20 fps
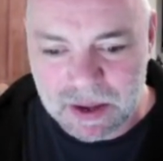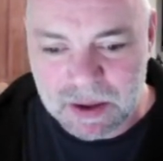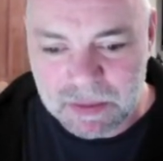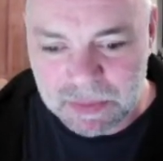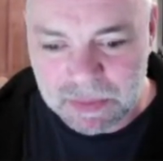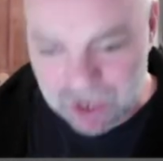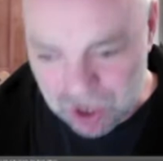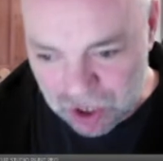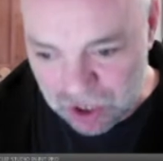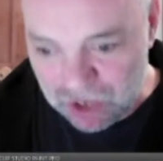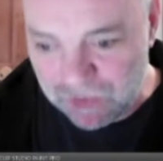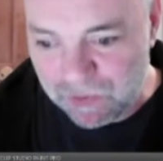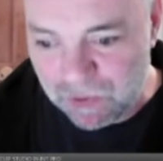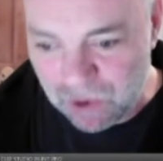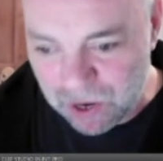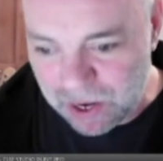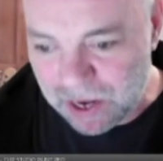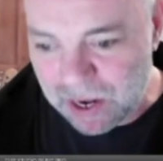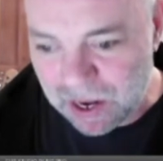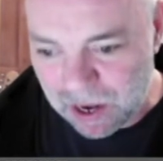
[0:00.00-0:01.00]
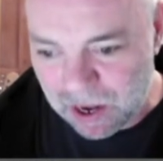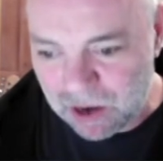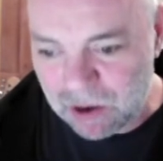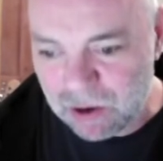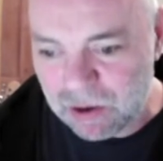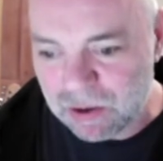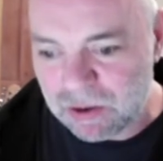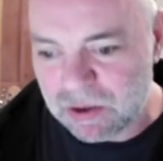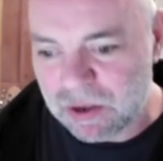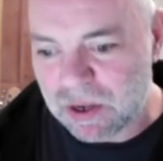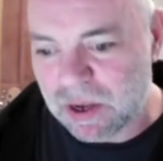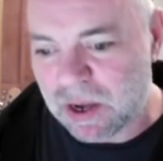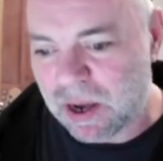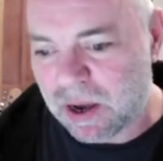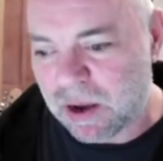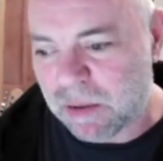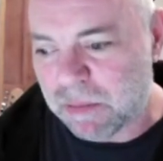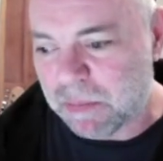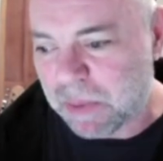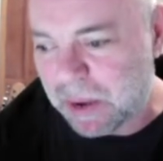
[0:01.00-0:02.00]
But she's fully clothed,
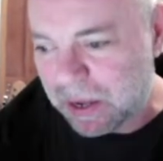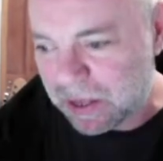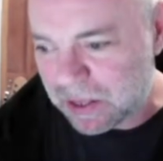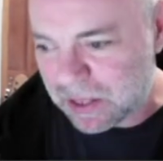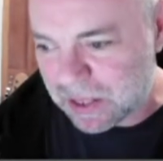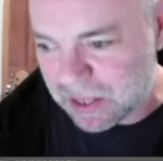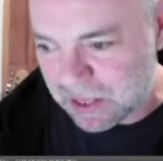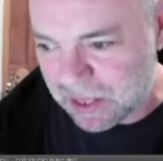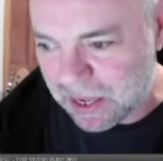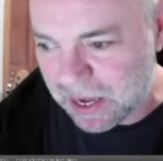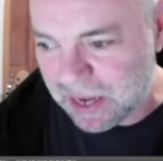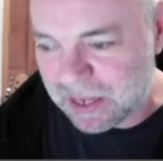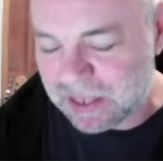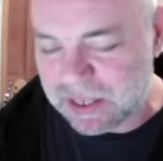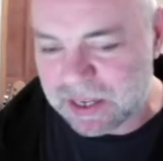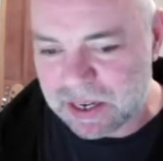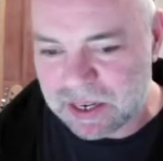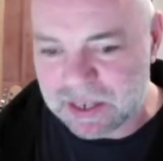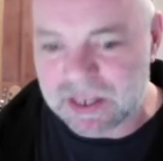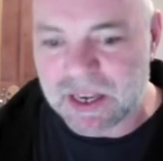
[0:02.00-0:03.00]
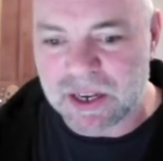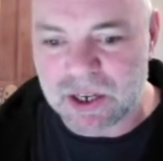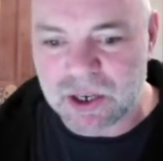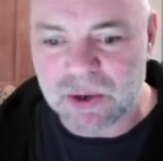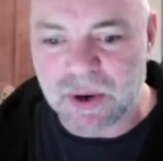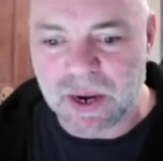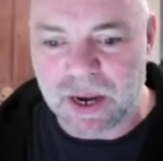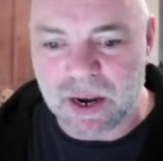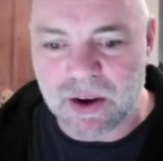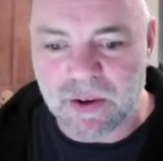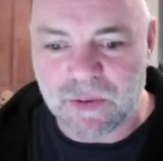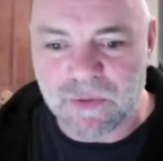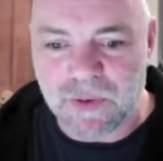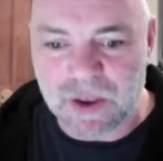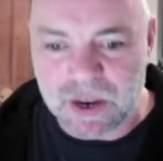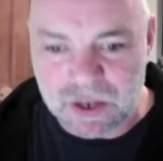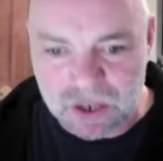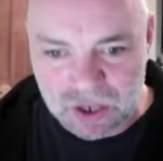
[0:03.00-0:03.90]
but it's accentuating her figure.